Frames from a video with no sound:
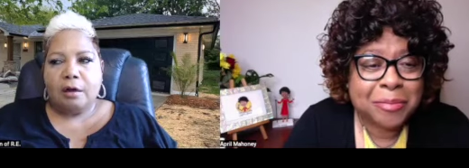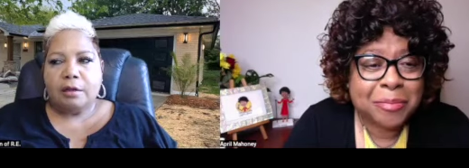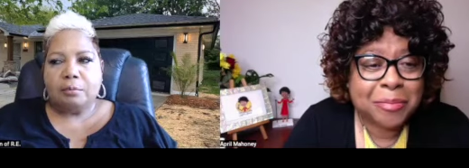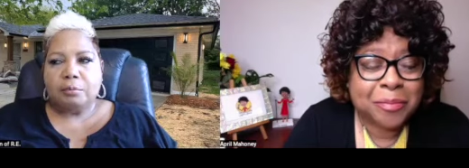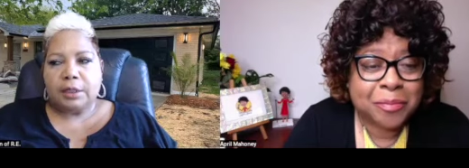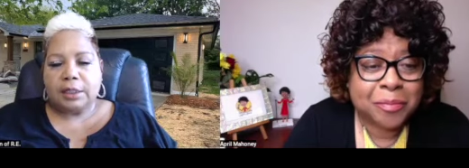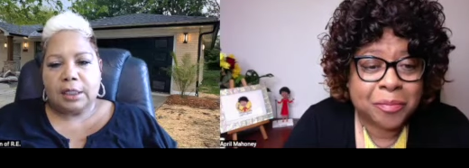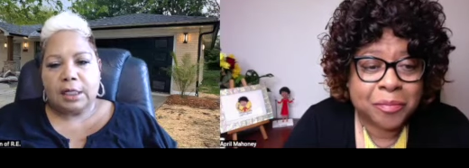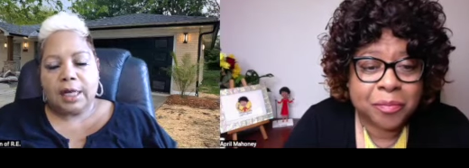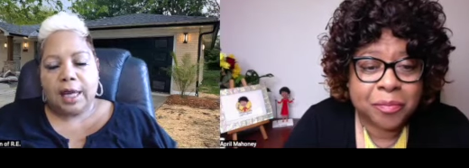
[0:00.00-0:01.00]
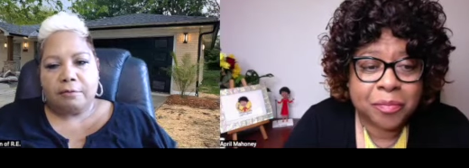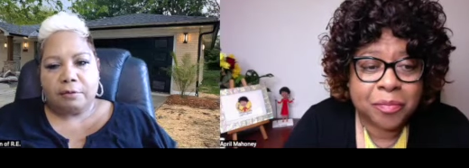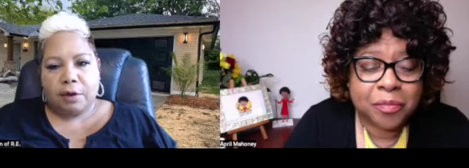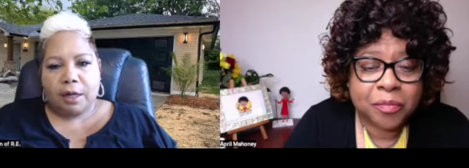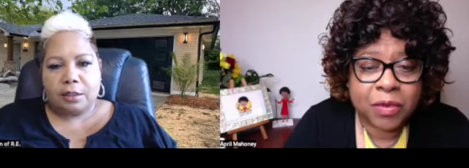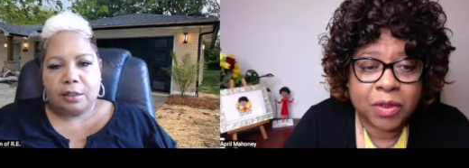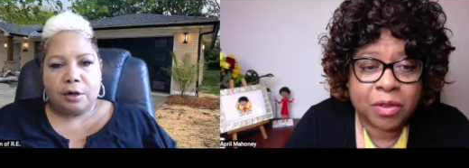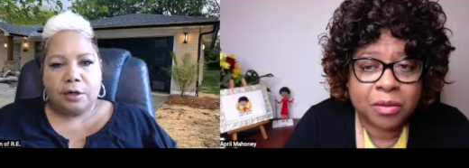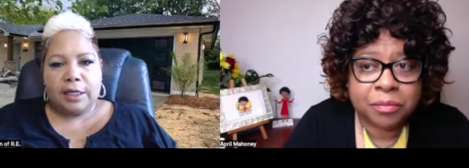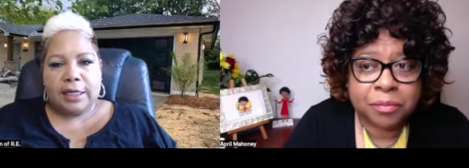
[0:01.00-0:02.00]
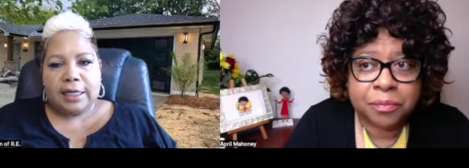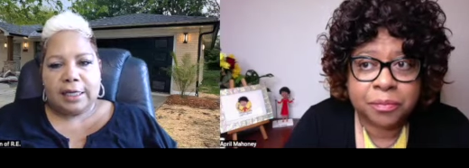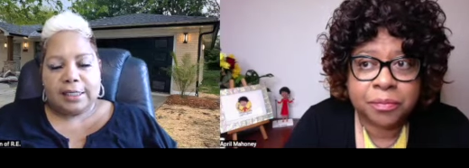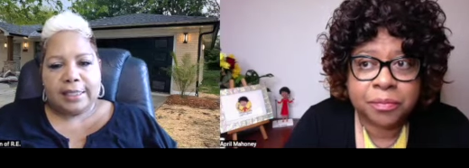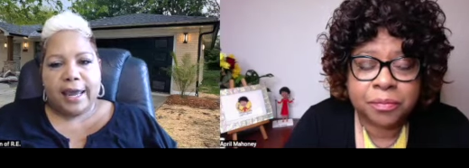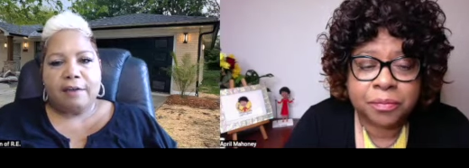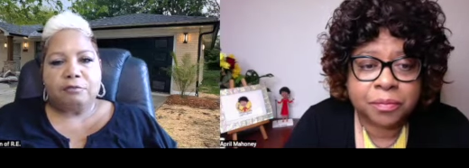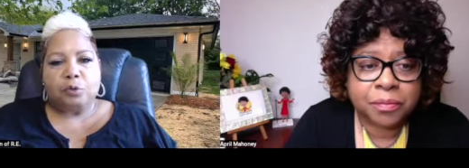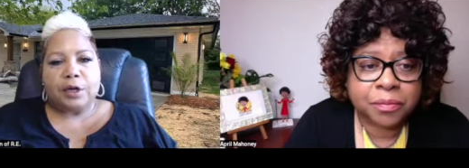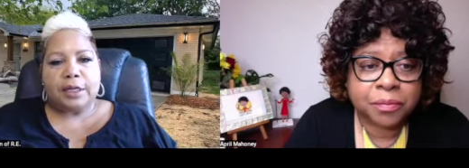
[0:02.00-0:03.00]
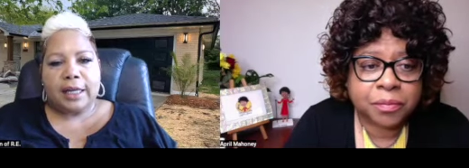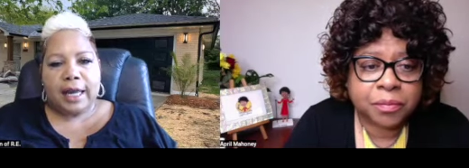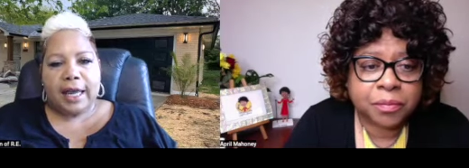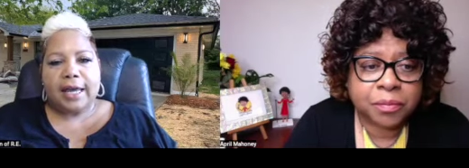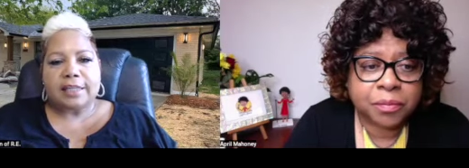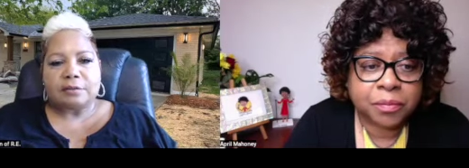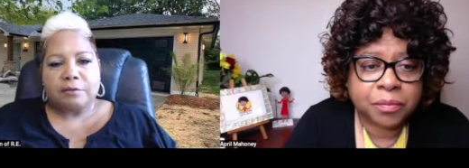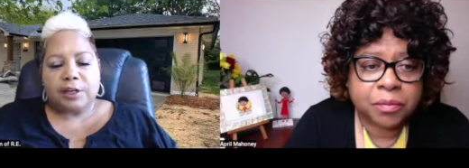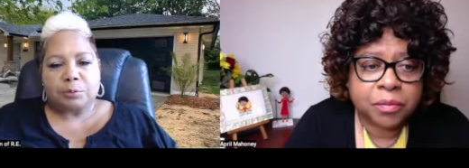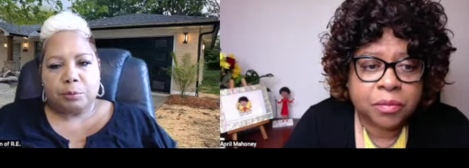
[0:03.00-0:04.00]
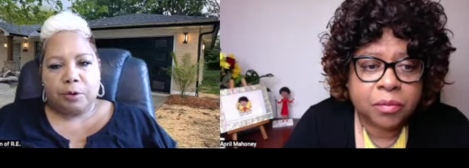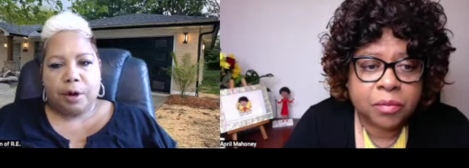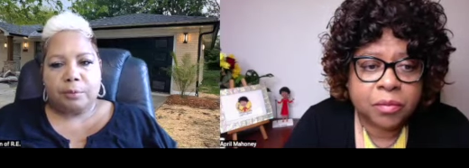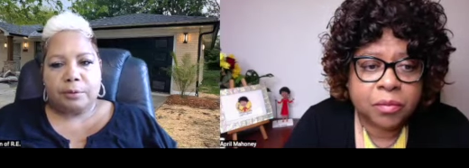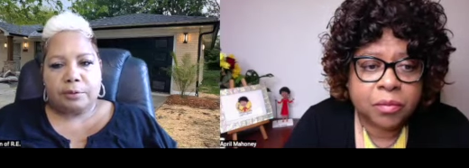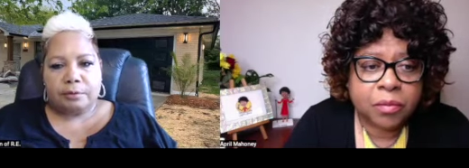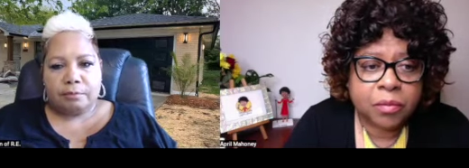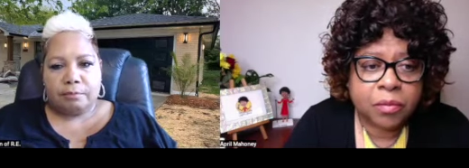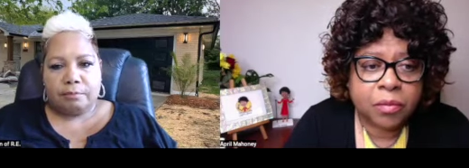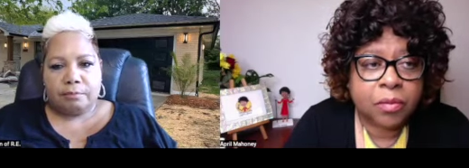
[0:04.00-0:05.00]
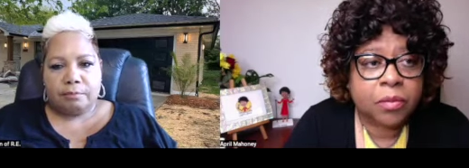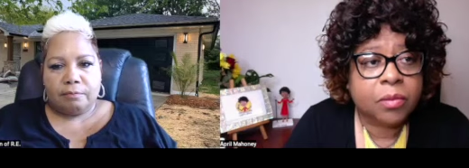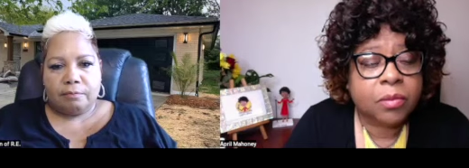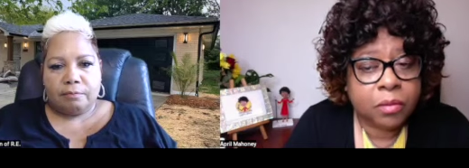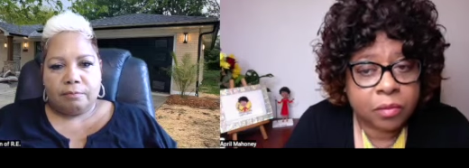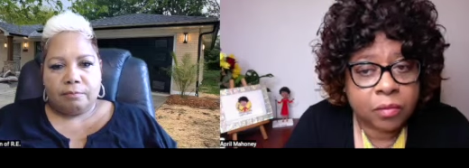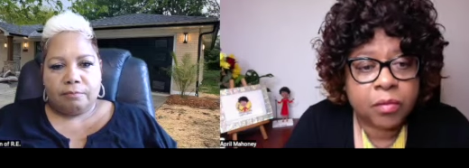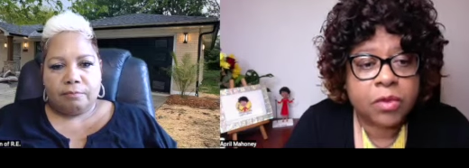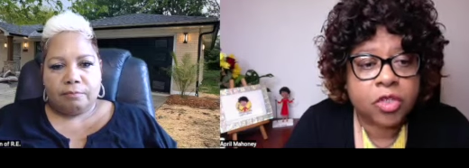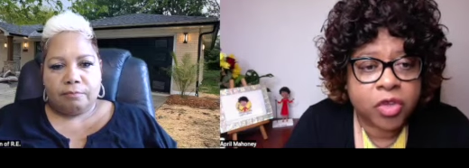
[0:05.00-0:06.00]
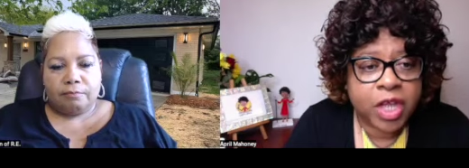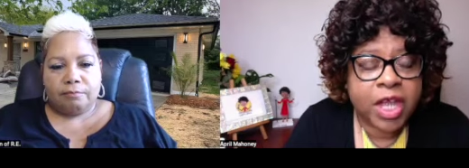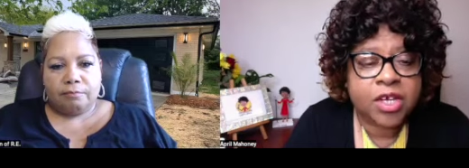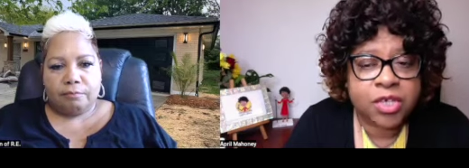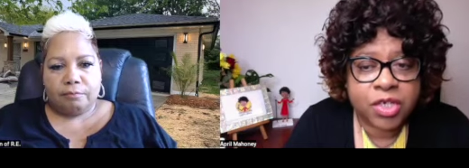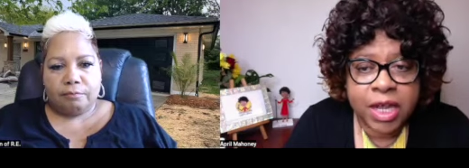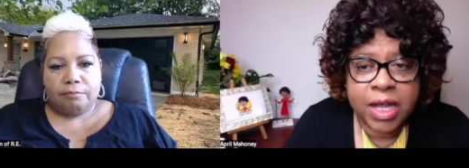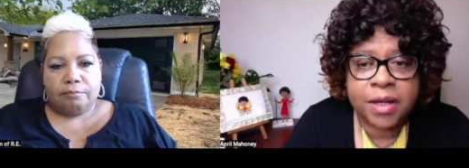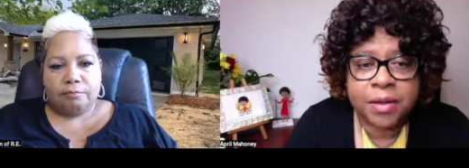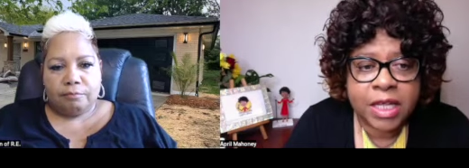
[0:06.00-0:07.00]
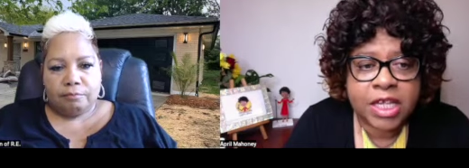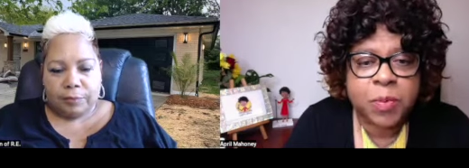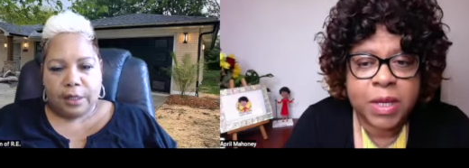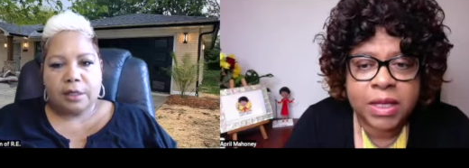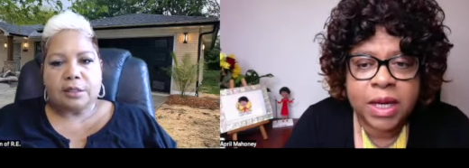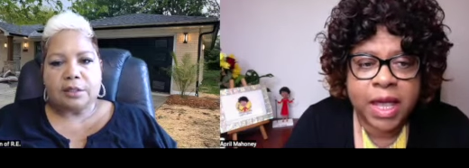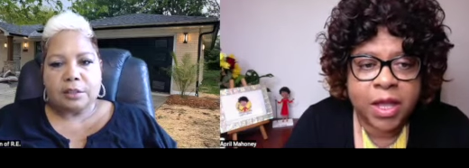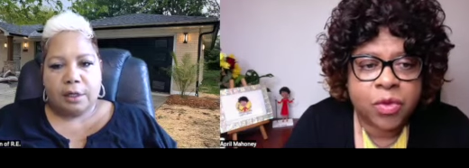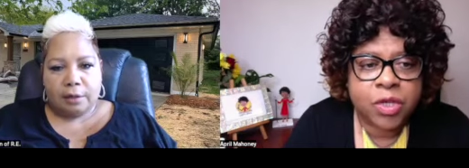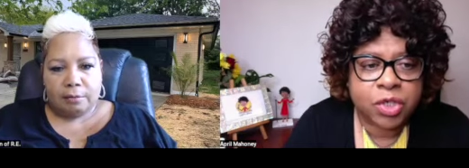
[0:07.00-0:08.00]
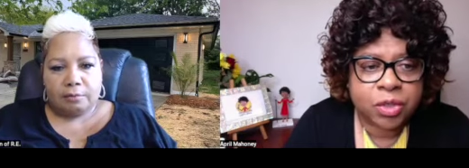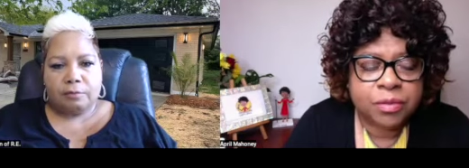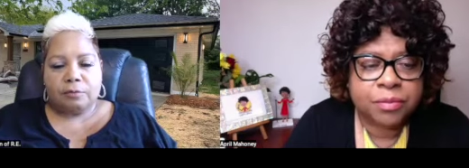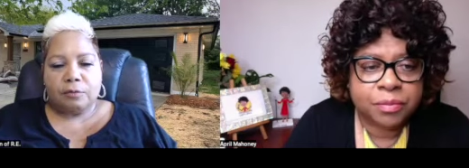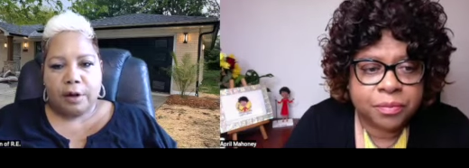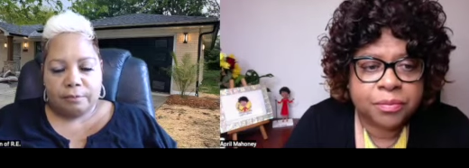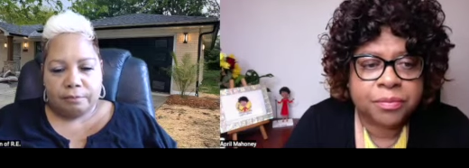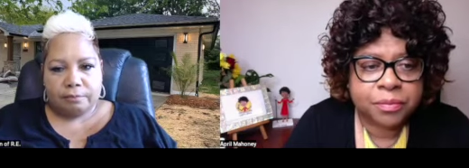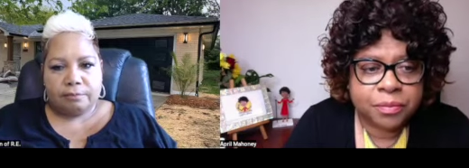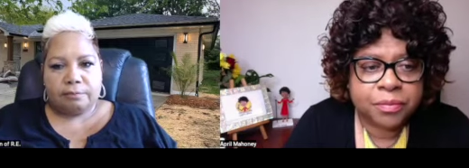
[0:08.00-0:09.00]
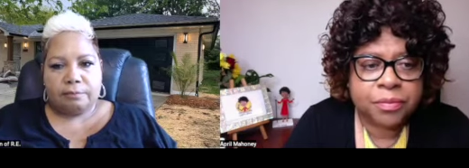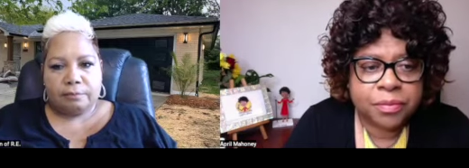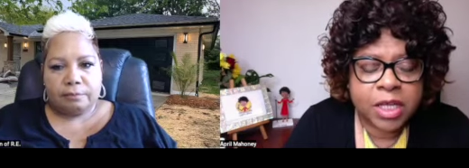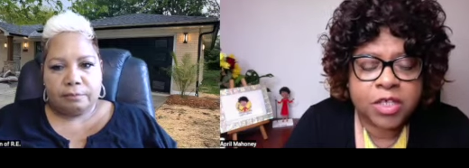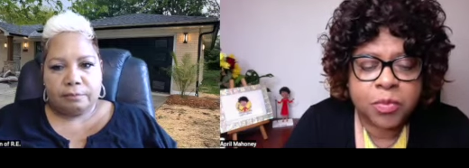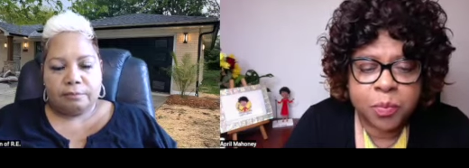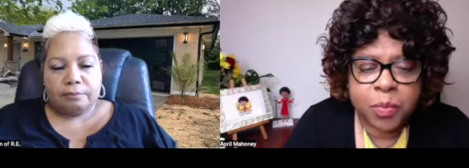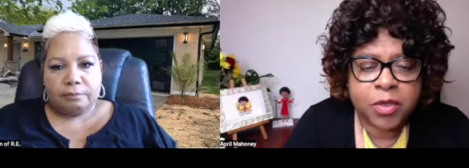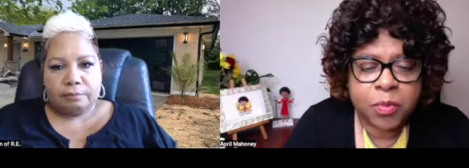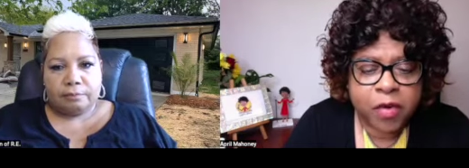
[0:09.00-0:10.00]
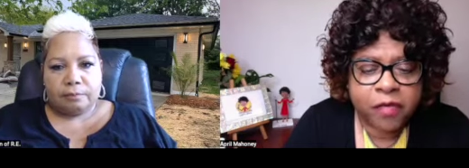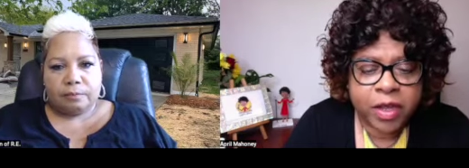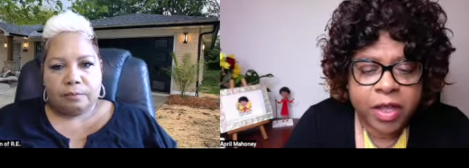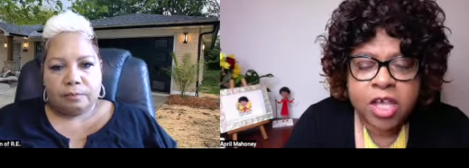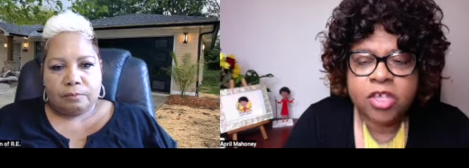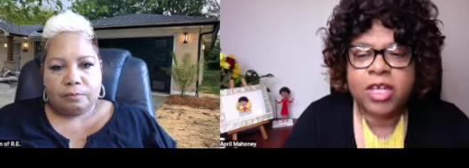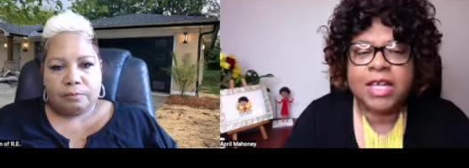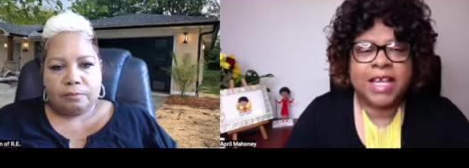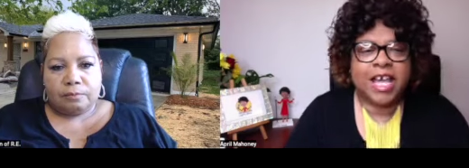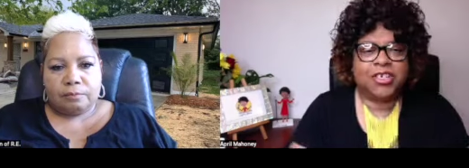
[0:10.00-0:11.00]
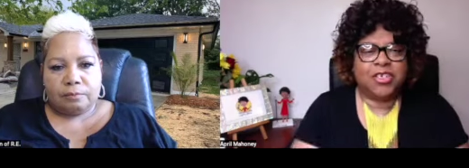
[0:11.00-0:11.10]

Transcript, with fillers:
Speaker 1: them, but the key to having the right attorney is have one that has investment properties.
Speaker 2: Mm, so they understand.
Speaker 1: They
Speaker 2: speak yeah, the language. Right. That's that's perfect. So let's ask